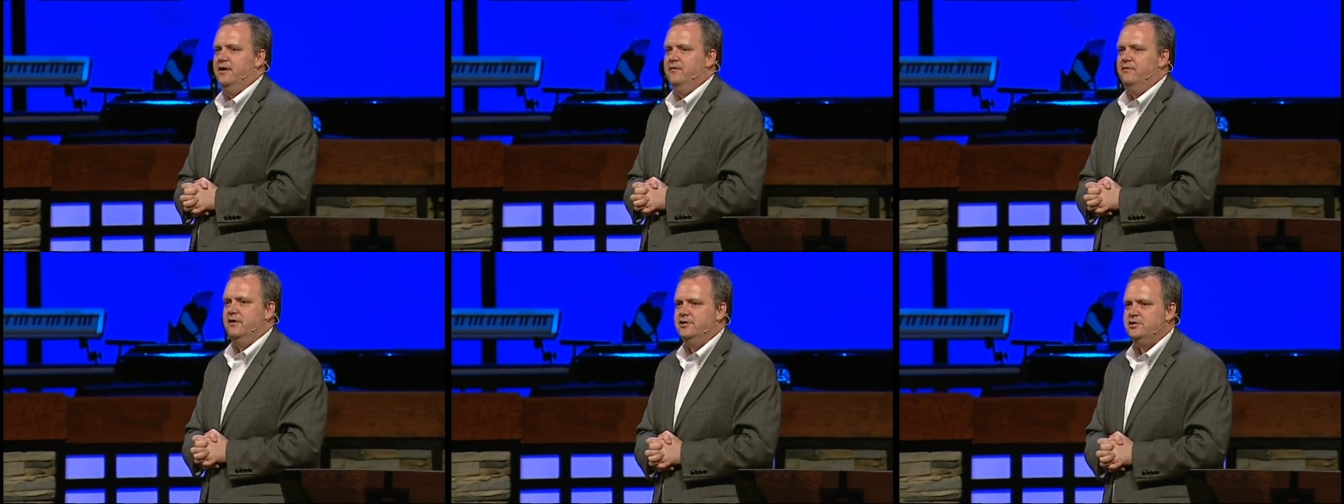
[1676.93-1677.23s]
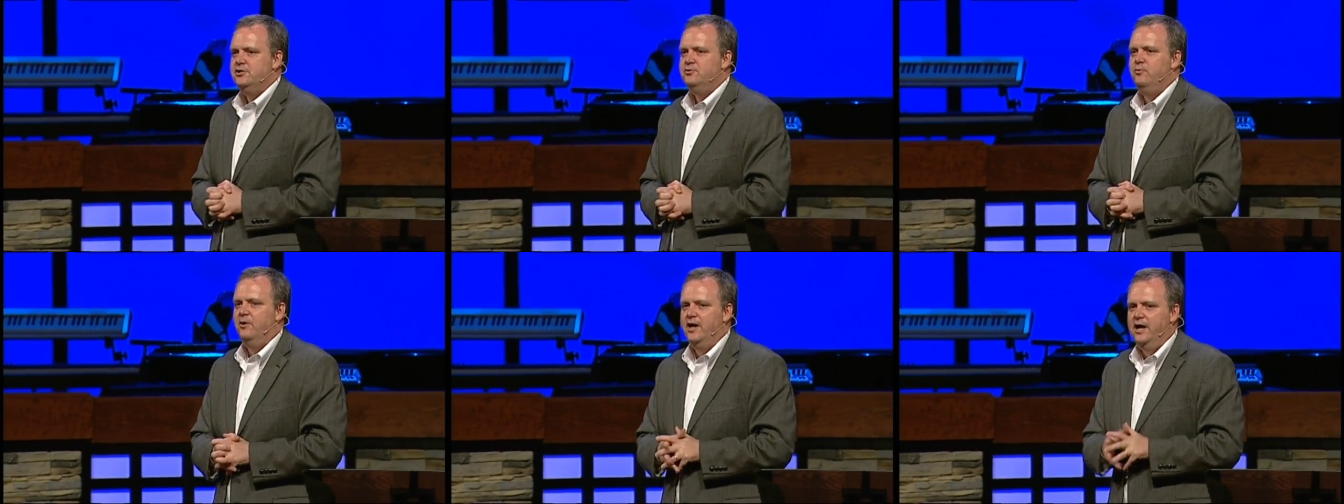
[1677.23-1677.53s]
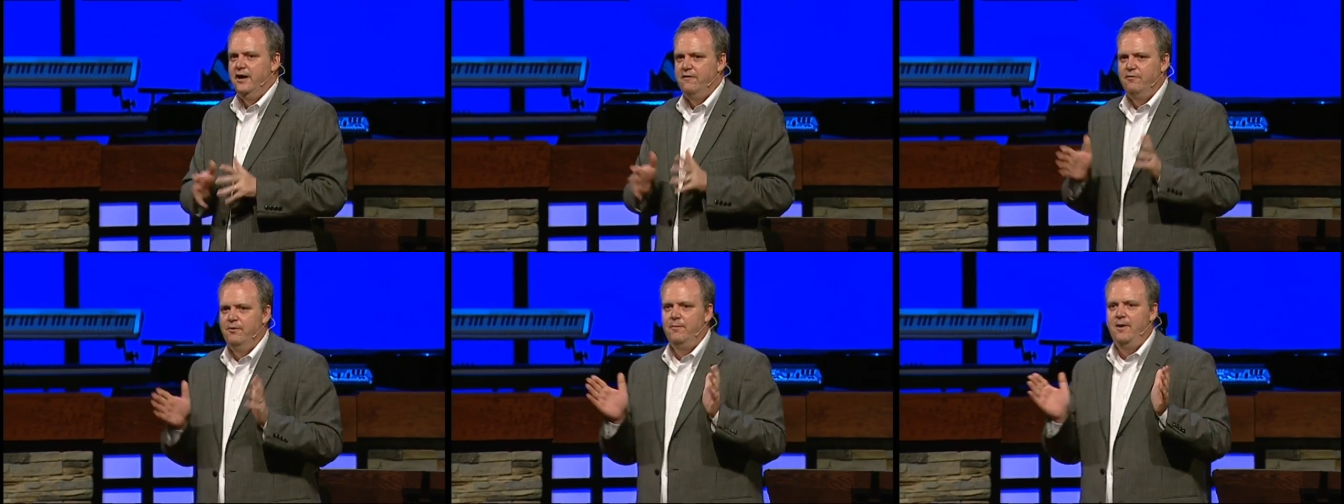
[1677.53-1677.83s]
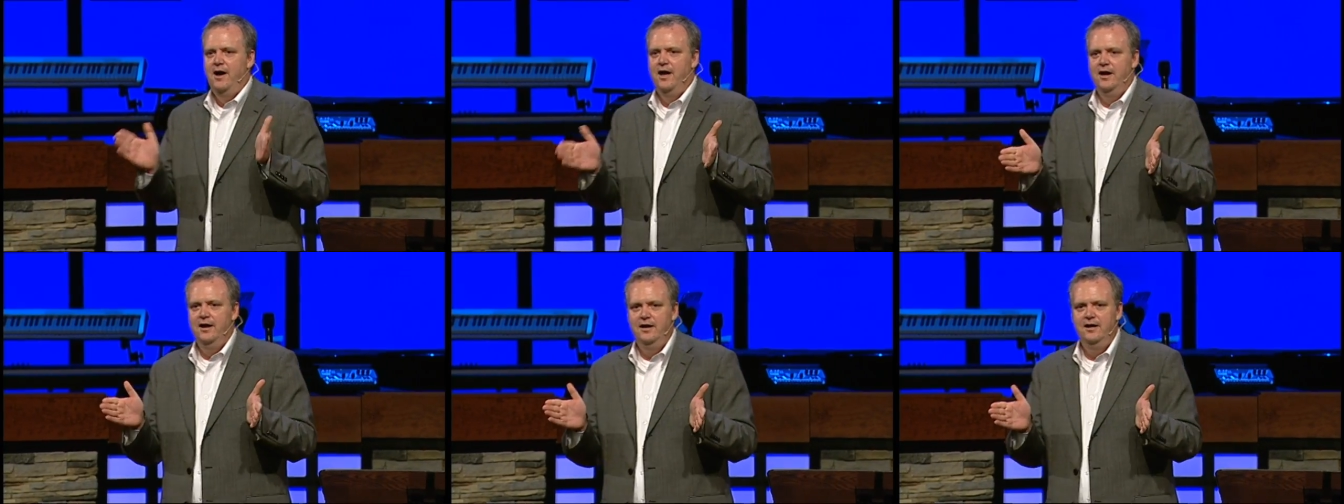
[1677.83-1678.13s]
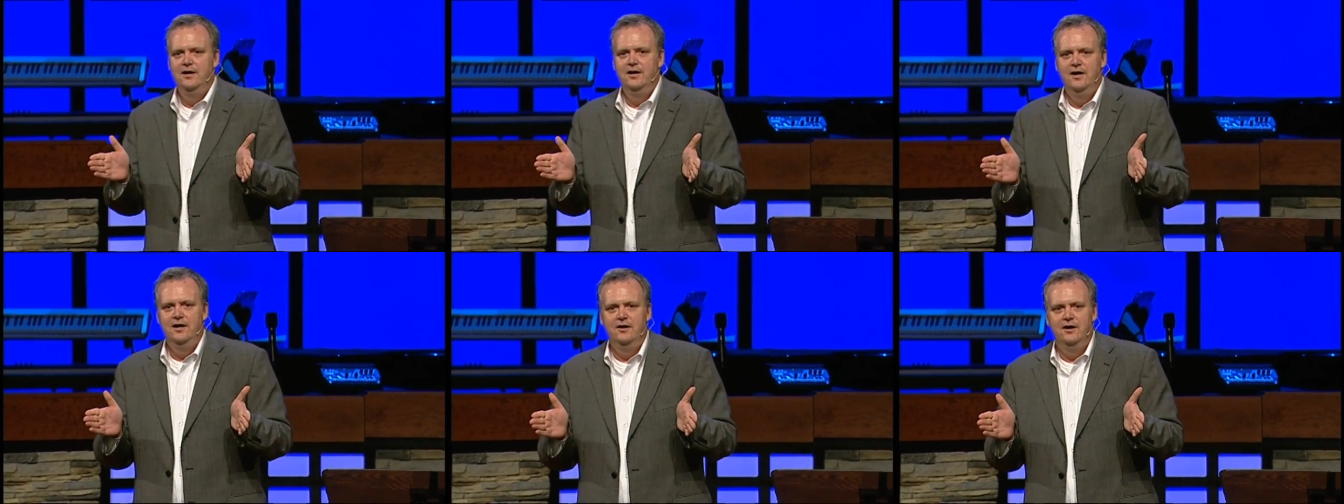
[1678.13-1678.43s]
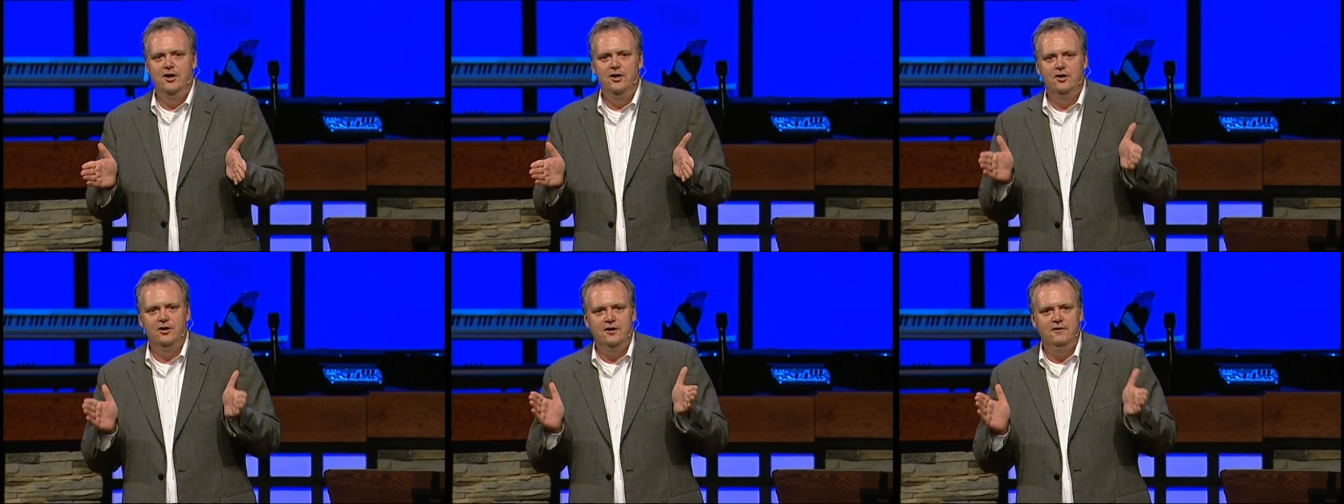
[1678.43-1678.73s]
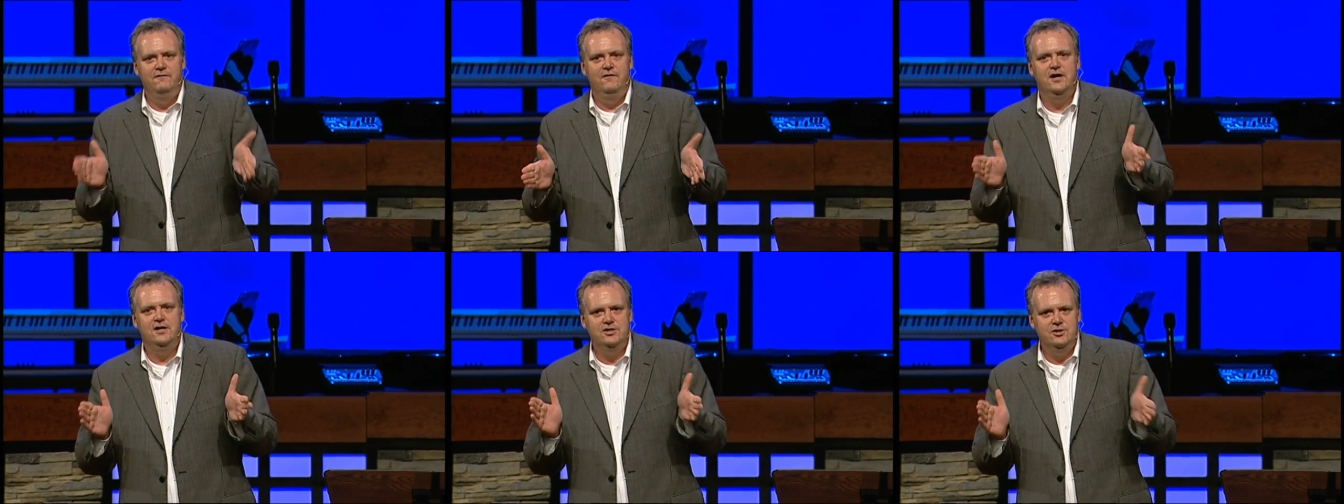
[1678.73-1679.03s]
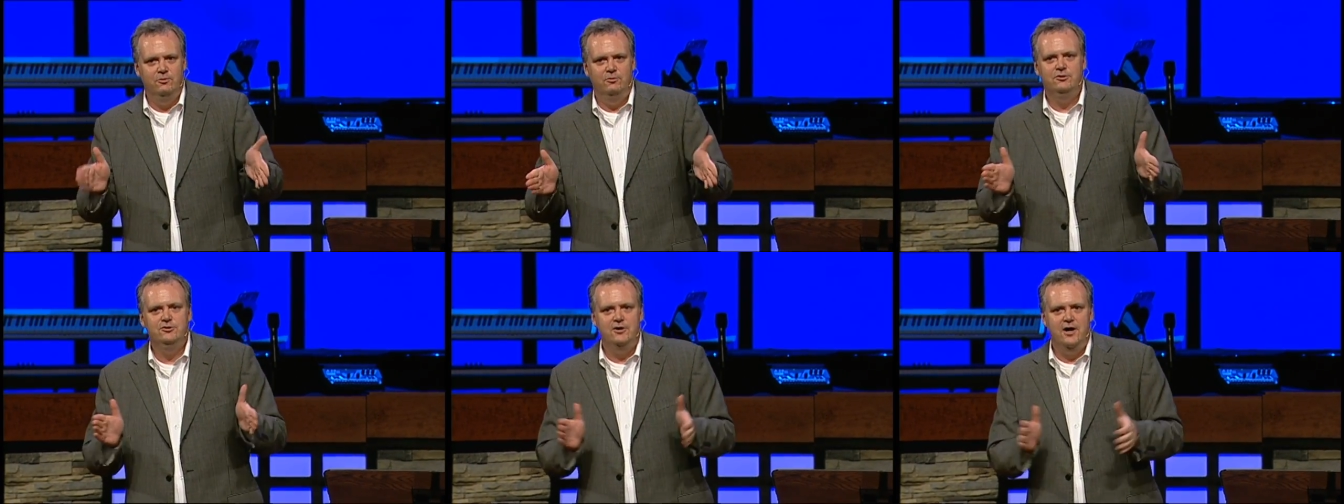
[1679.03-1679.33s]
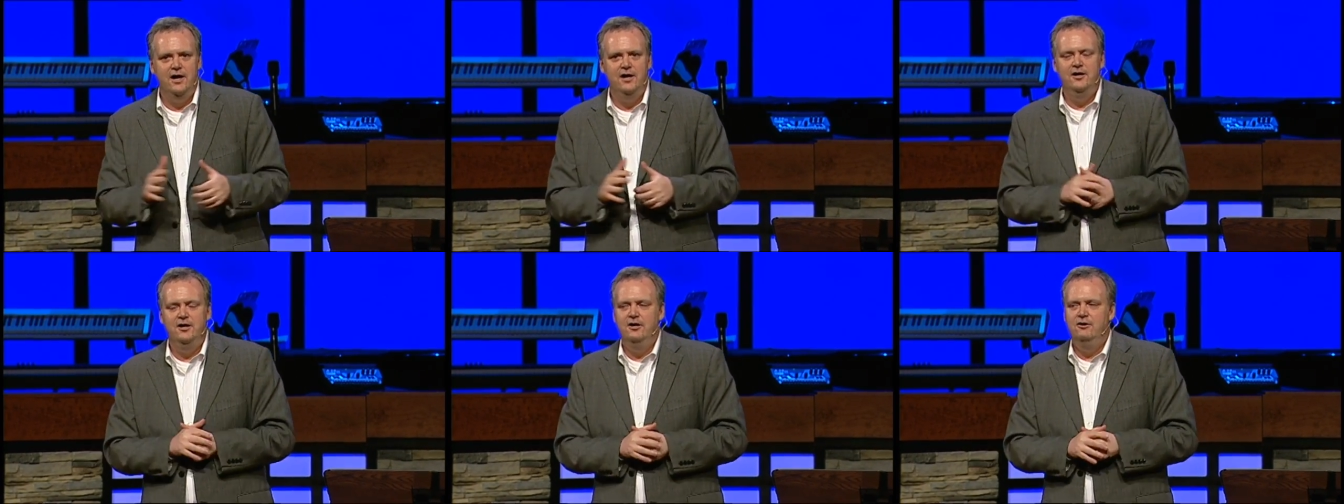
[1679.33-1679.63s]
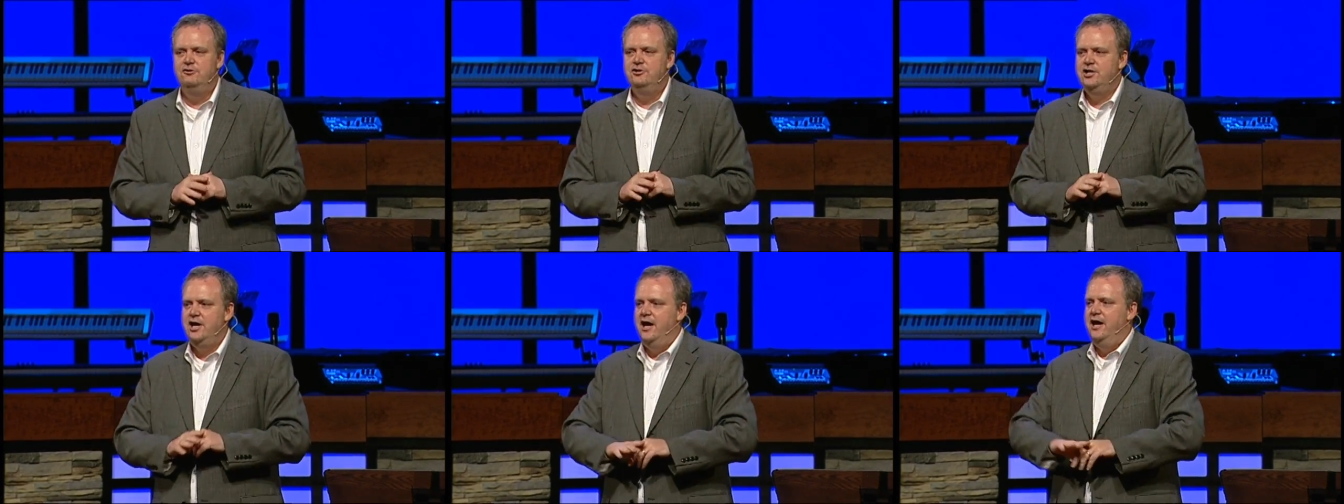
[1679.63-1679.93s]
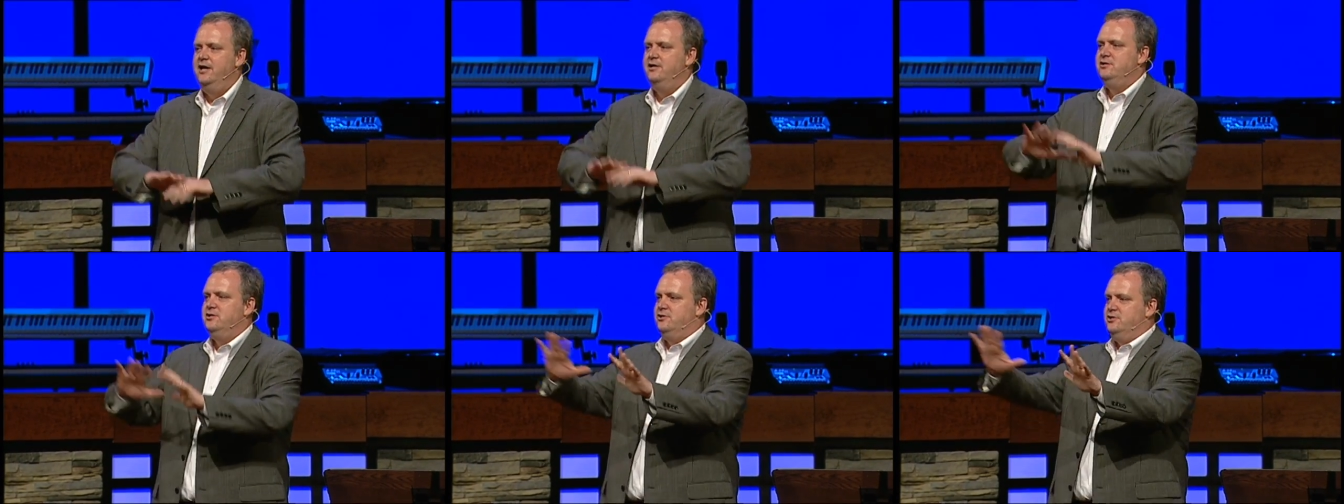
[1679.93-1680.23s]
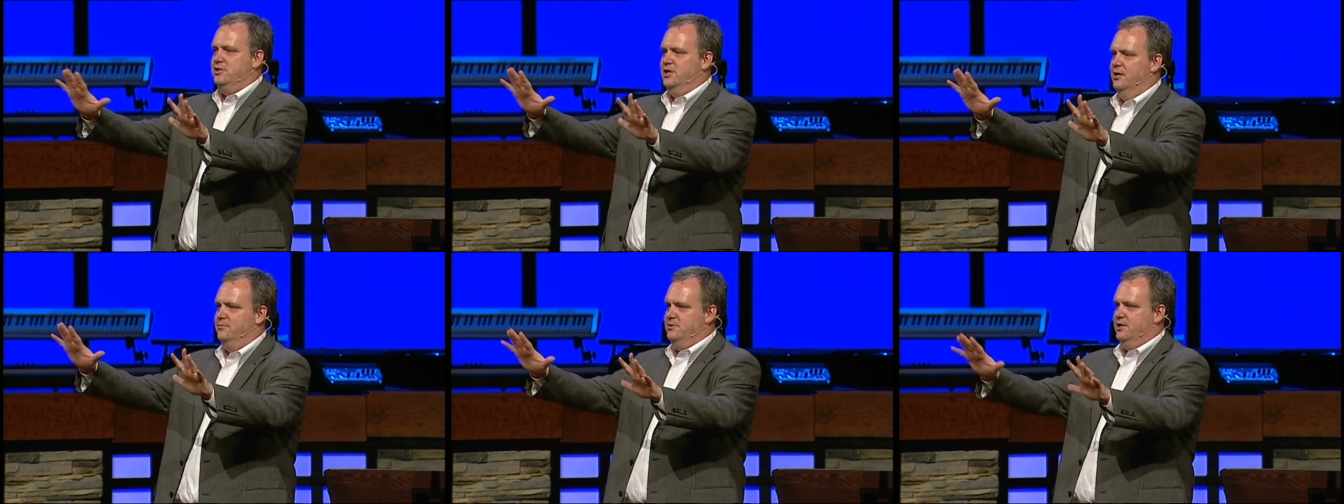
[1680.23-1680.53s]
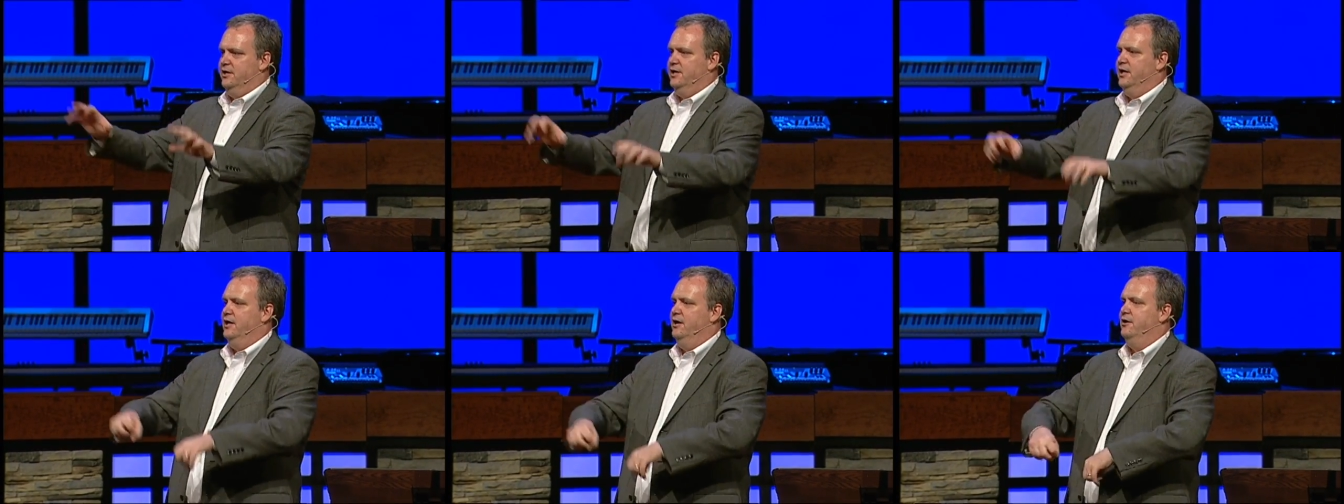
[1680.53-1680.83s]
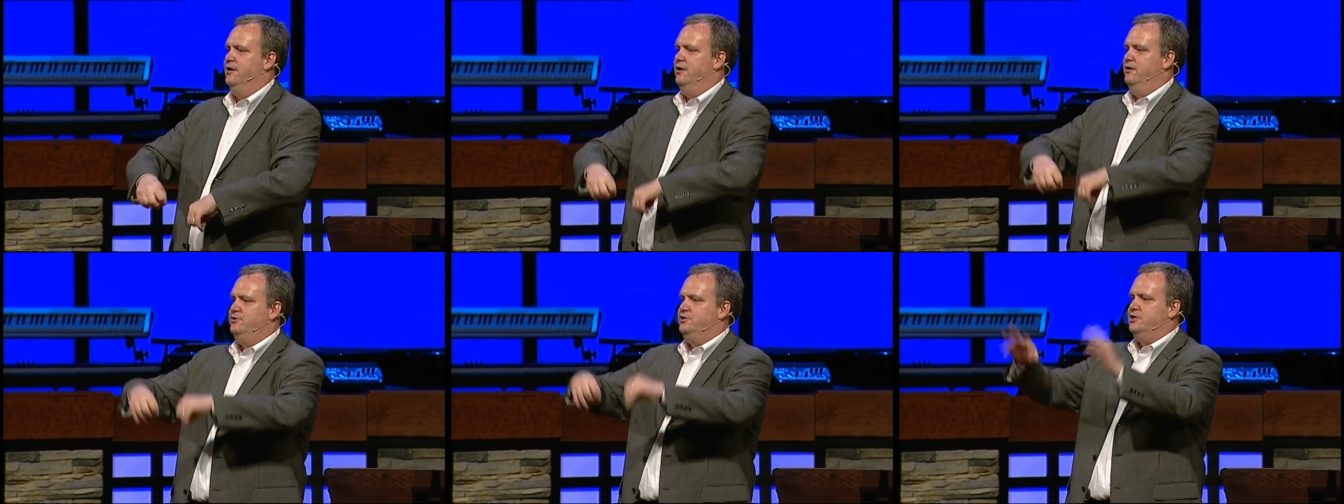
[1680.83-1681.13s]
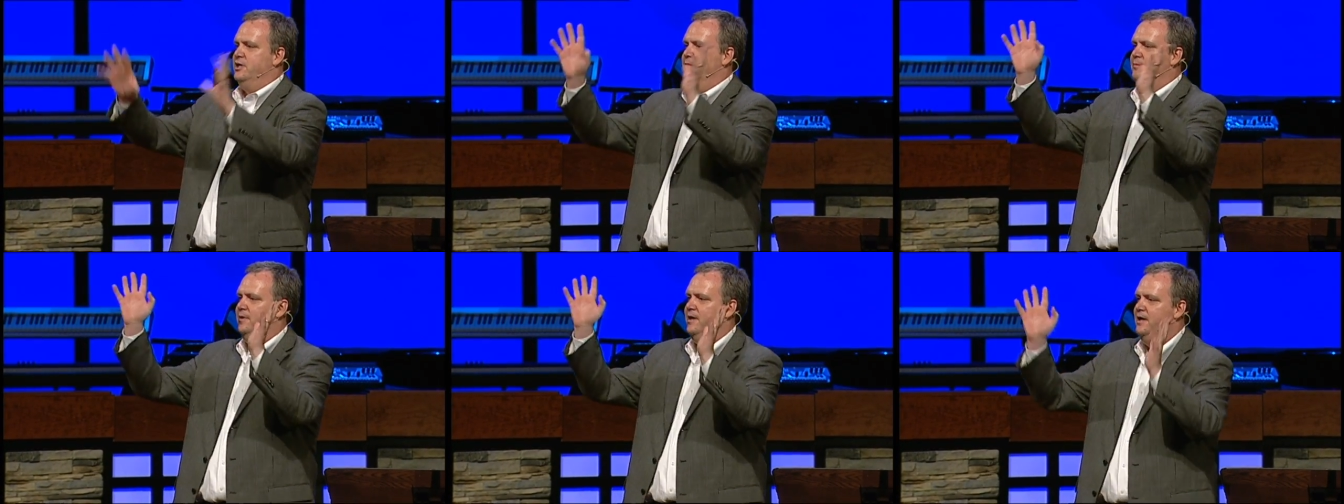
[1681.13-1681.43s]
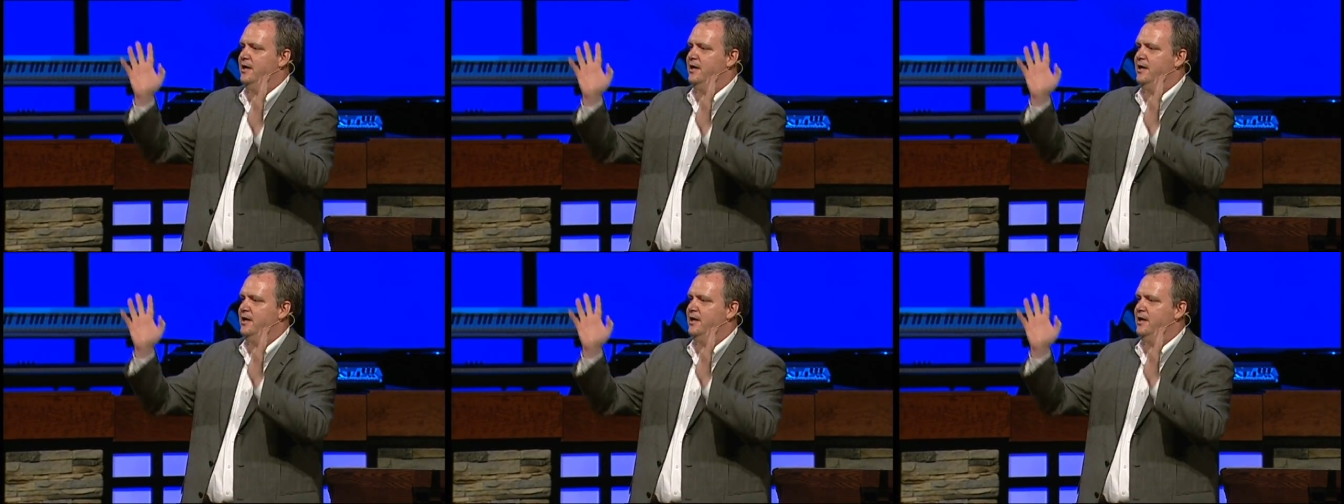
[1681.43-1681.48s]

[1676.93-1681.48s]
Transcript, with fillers: this is what everybody under conviction will try to do change the subject, introduce some